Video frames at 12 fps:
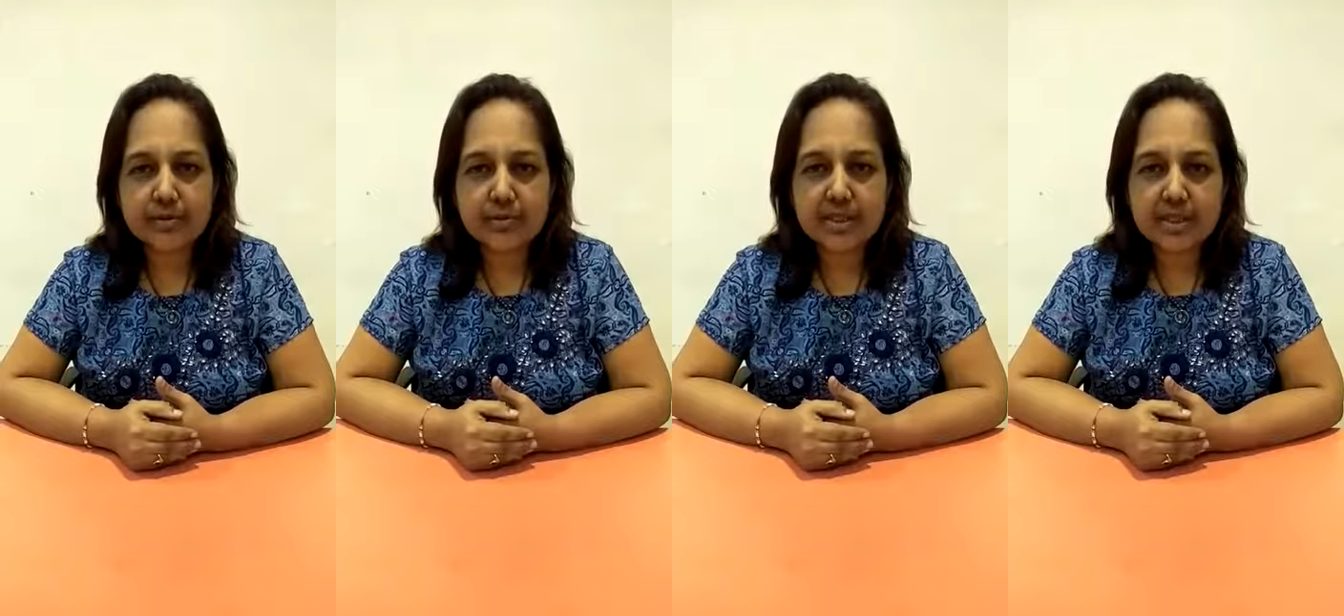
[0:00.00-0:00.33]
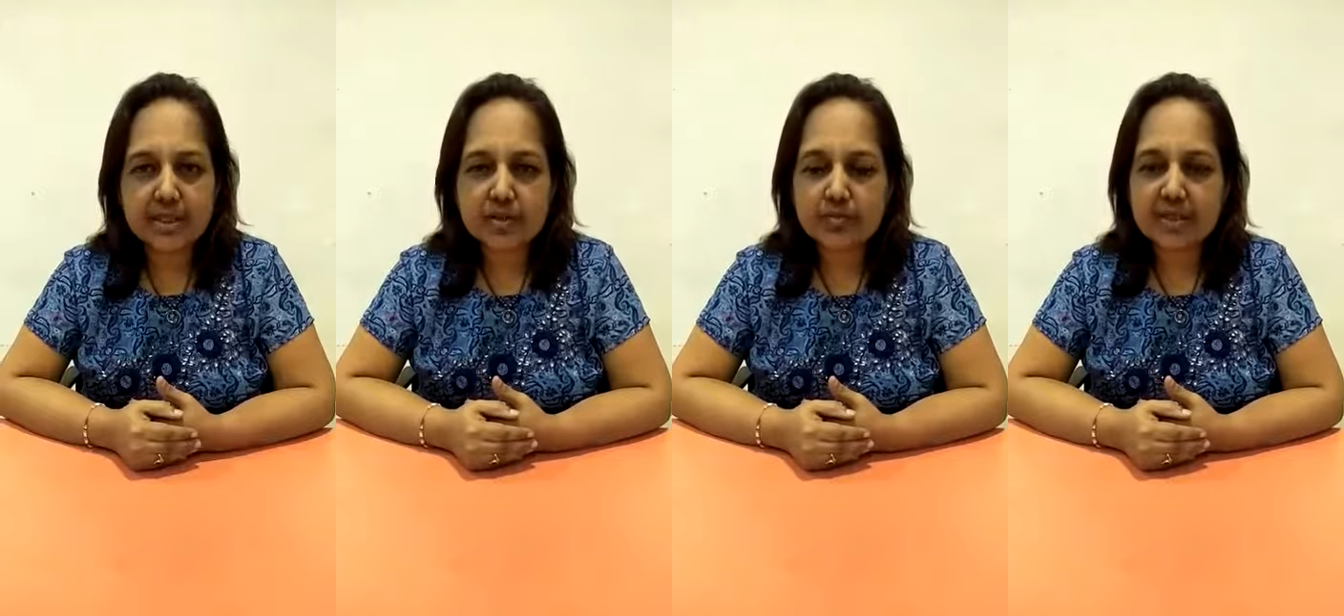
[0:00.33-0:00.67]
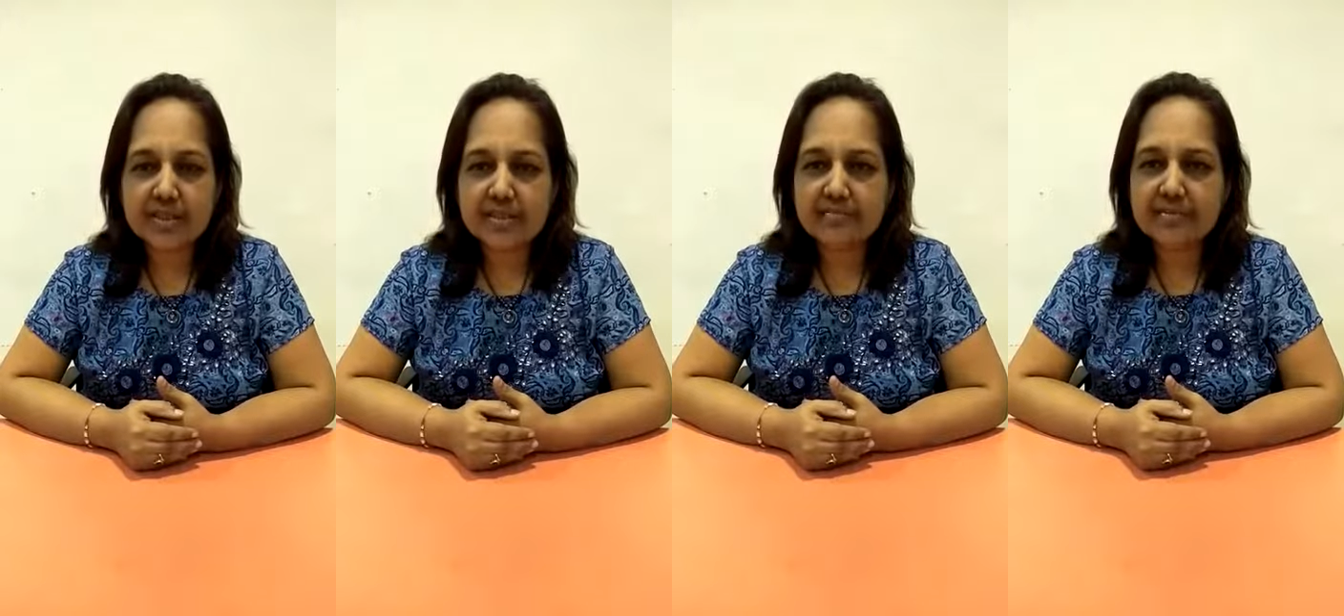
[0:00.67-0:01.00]
uses
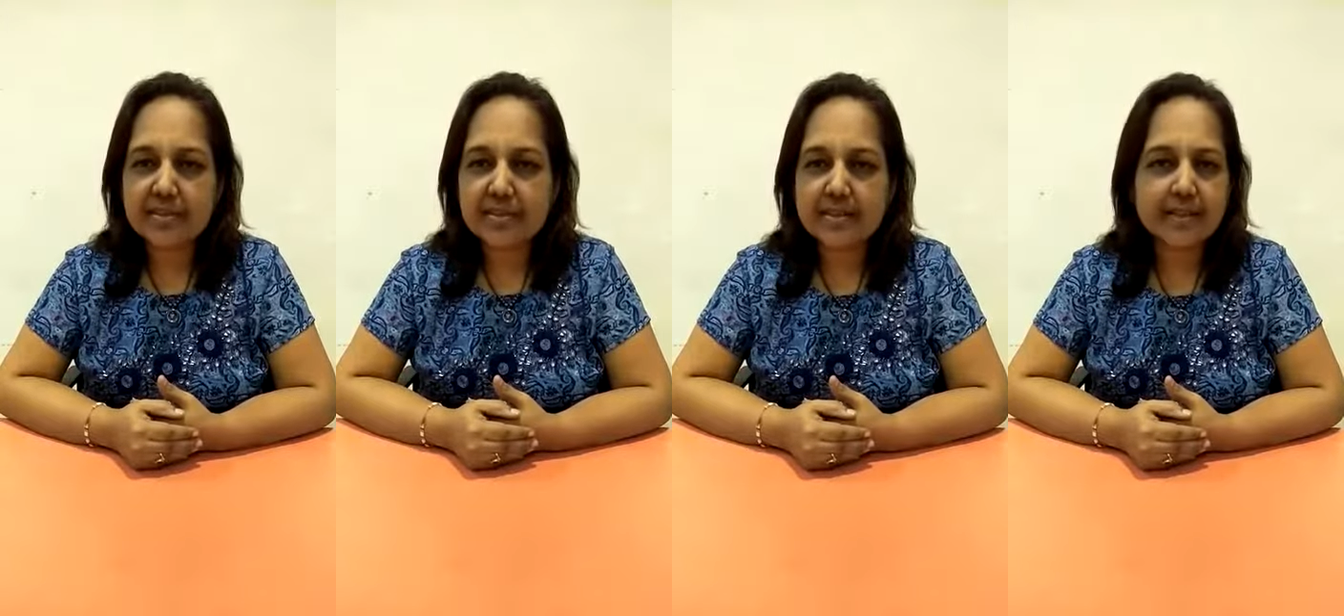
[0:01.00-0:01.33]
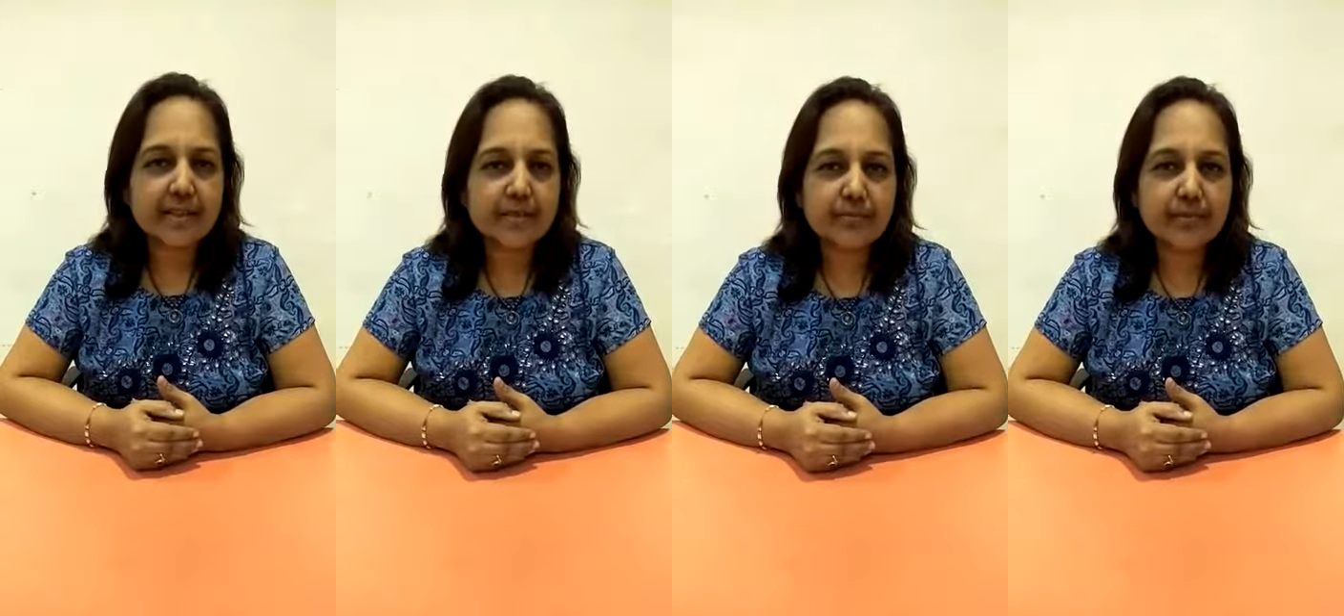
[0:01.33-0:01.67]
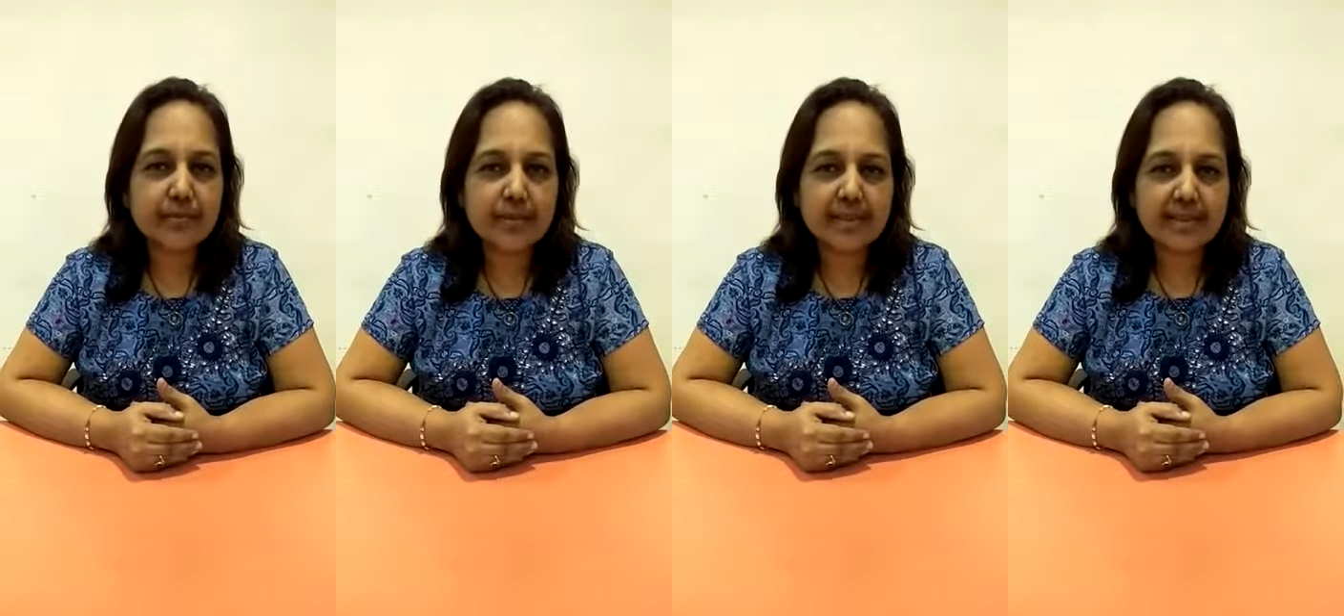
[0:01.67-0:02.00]
will definitely give you